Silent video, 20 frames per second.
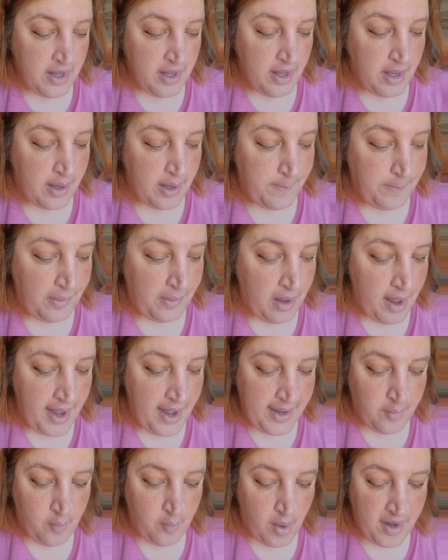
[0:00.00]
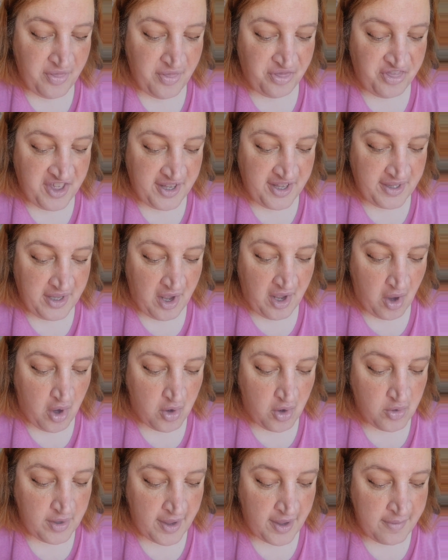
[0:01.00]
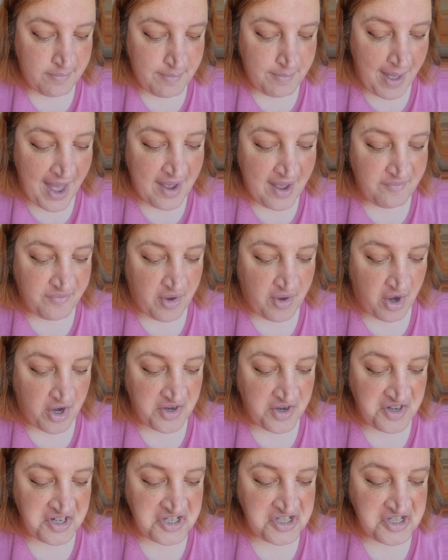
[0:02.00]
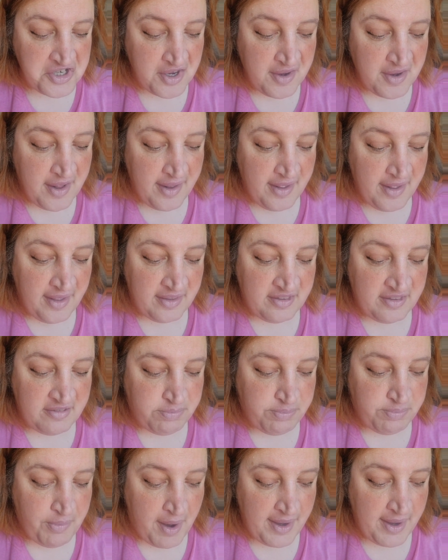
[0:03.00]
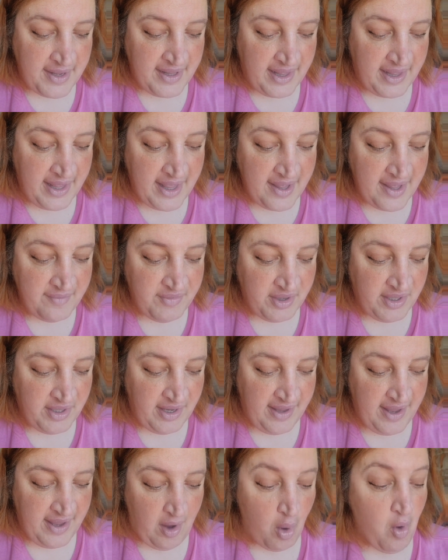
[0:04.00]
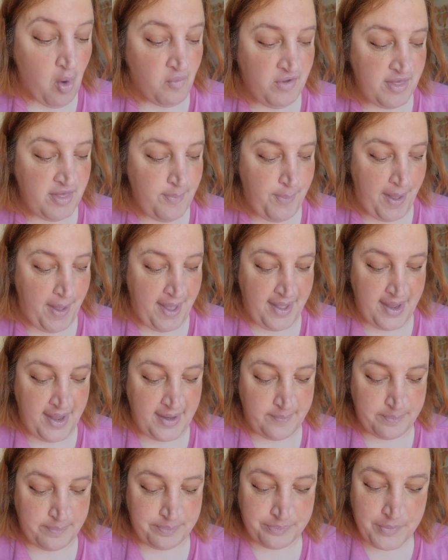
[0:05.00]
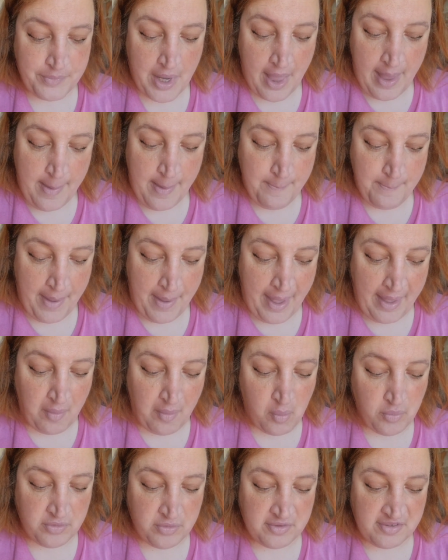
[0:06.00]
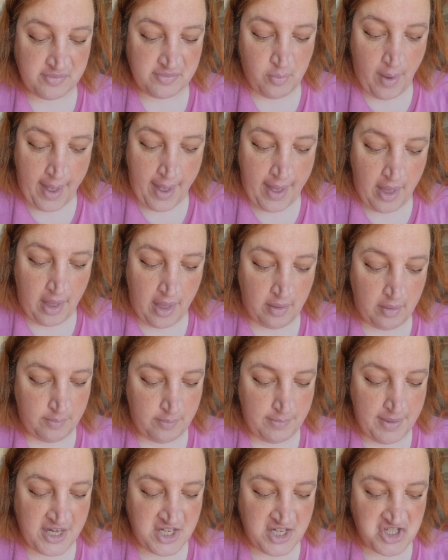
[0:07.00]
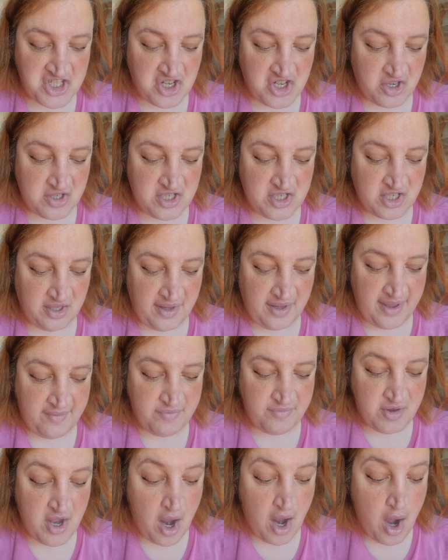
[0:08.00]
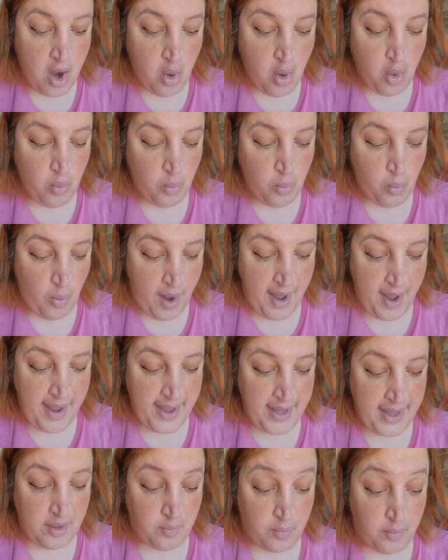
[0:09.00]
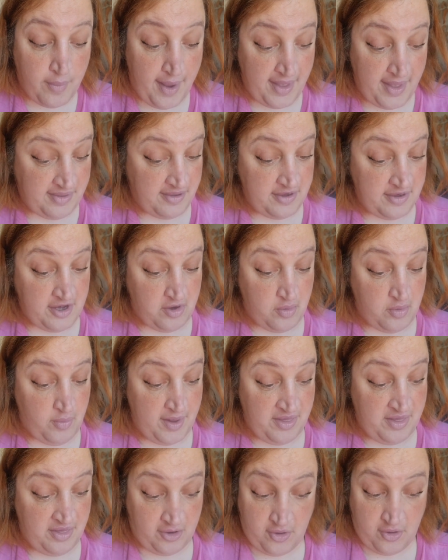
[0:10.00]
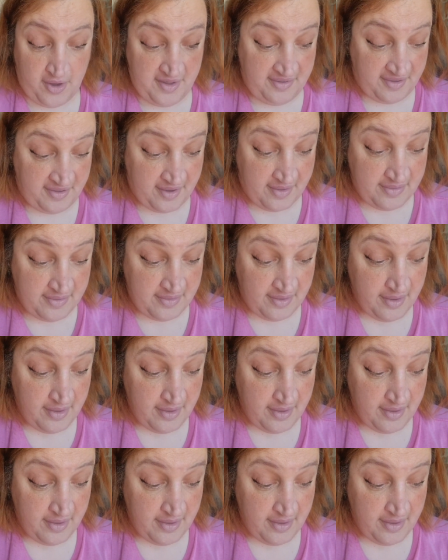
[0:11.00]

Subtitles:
apply one thin coat of matte varnish, spreading evenly over the paint. Pounce well. Make sure to leave no white residue in the creases.